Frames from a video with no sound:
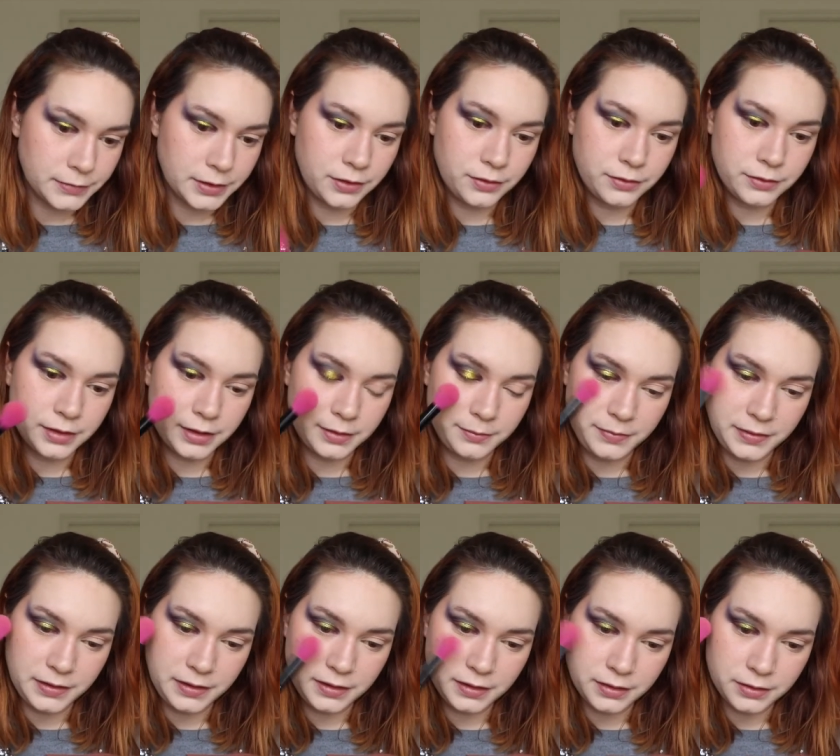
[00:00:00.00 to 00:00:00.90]
Okay,
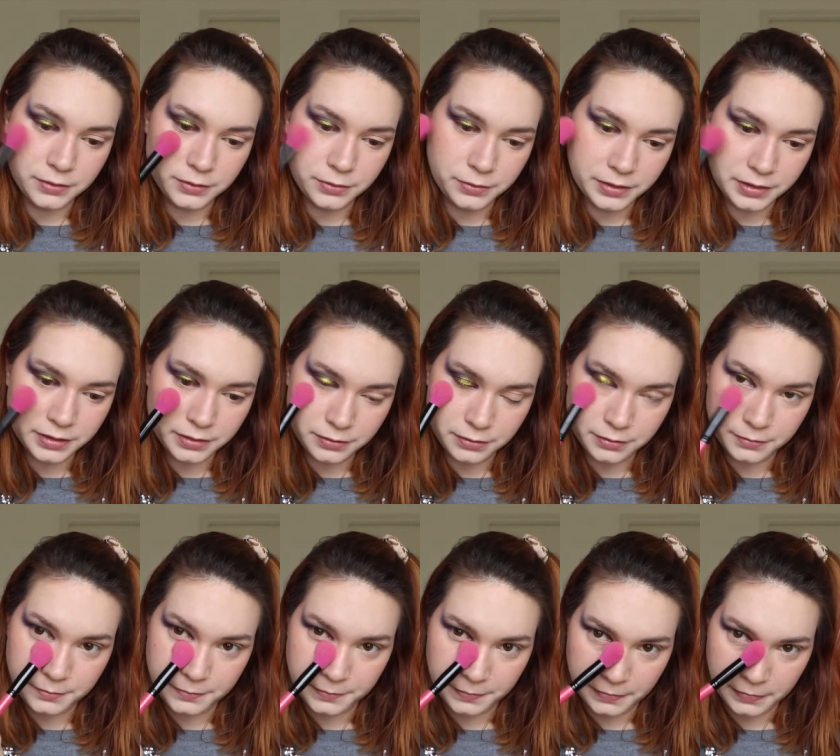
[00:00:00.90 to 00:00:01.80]
be aware.
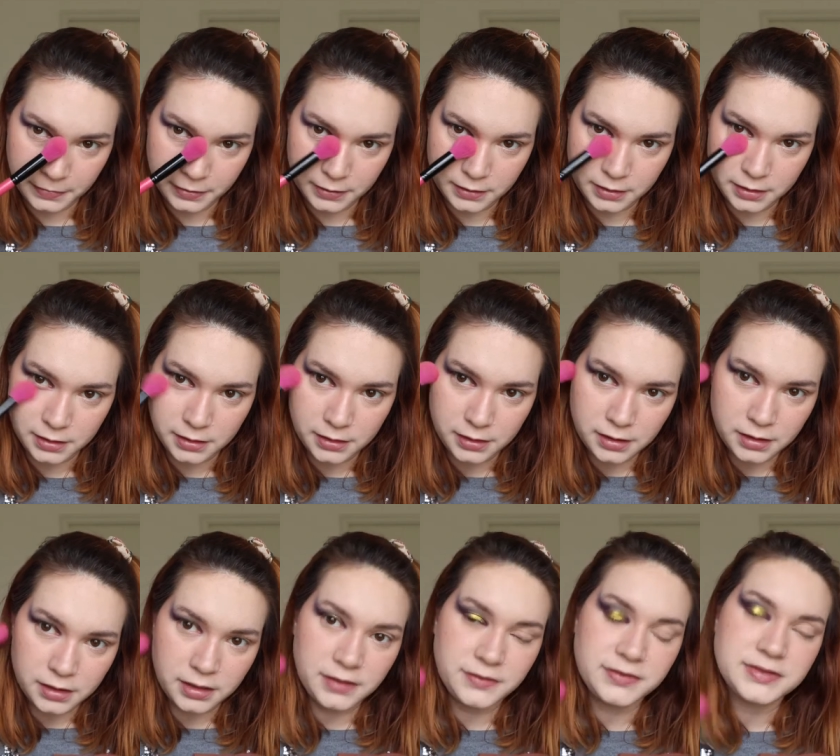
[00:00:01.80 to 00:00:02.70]

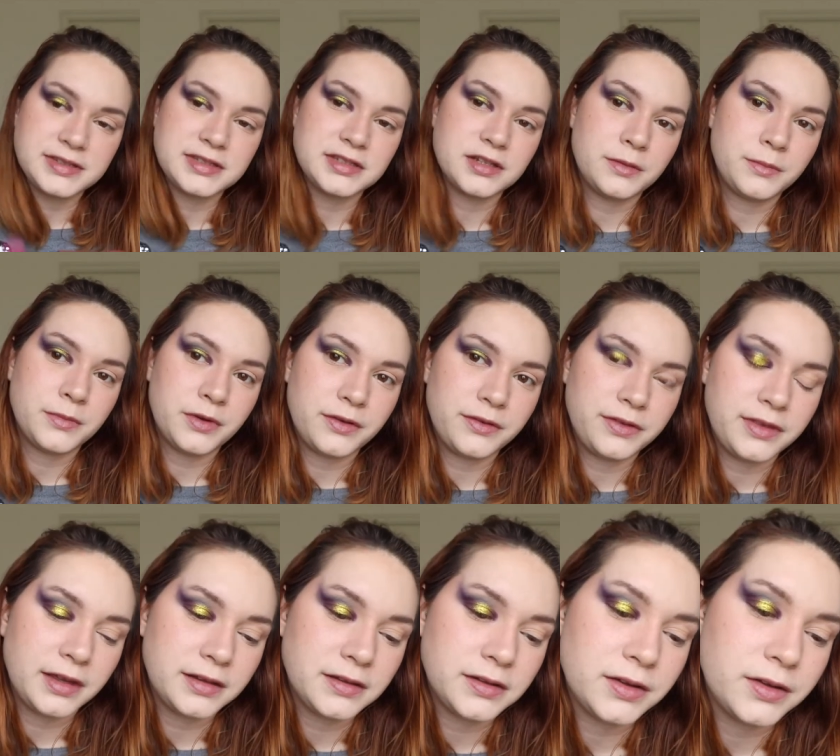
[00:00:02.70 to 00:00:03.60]
If some of
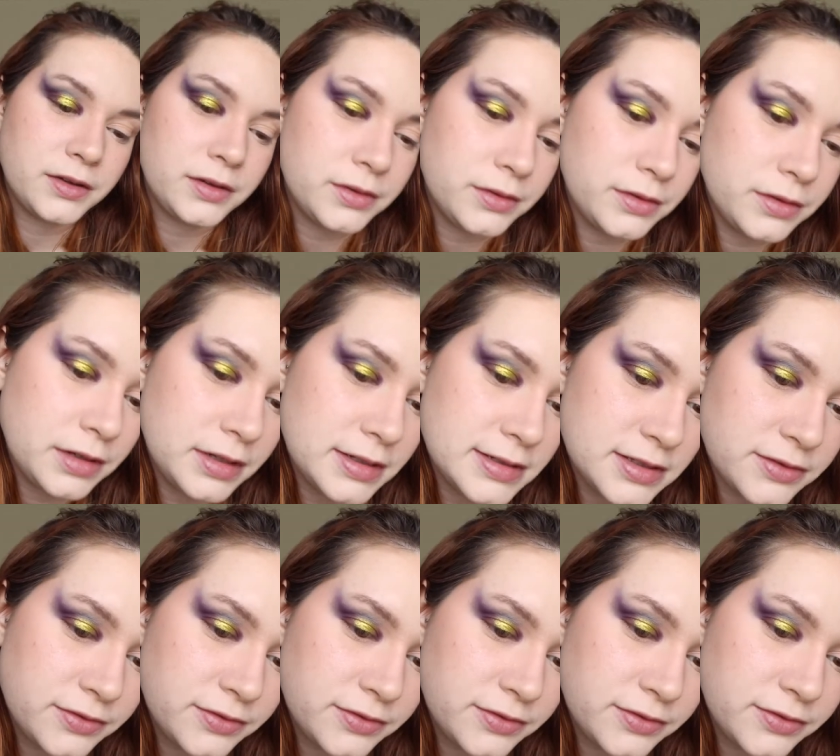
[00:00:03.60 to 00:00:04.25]
that color is